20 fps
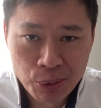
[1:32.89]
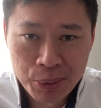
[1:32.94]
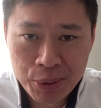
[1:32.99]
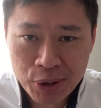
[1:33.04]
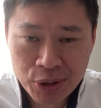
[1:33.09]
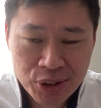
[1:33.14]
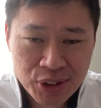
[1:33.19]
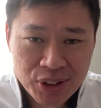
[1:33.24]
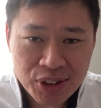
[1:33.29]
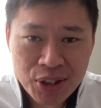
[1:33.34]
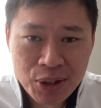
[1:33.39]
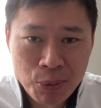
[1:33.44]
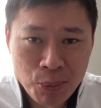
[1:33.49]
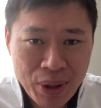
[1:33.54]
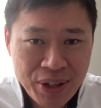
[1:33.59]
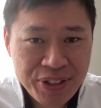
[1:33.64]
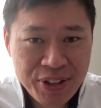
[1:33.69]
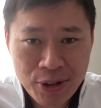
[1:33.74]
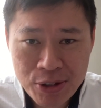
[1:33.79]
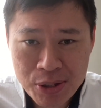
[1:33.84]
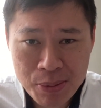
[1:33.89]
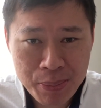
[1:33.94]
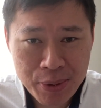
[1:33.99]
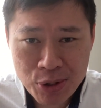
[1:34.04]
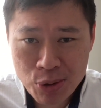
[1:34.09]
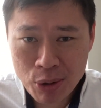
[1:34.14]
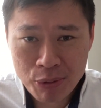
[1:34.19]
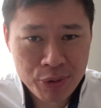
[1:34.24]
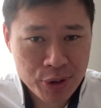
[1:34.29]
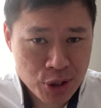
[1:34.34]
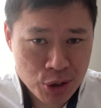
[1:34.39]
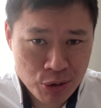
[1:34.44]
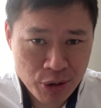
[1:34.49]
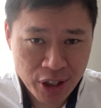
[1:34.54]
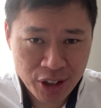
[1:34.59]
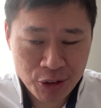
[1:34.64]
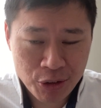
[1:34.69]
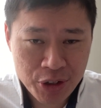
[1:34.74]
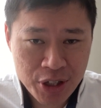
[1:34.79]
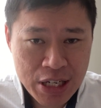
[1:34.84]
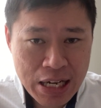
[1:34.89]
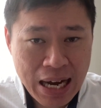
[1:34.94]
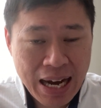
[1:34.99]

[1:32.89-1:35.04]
Because 1,000 per square foot is cracked already.